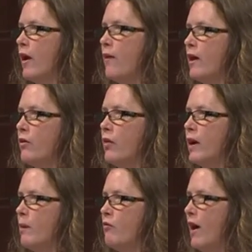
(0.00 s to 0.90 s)
And that's a thing
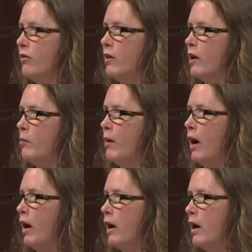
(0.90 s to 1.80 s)
I'm fascinated by,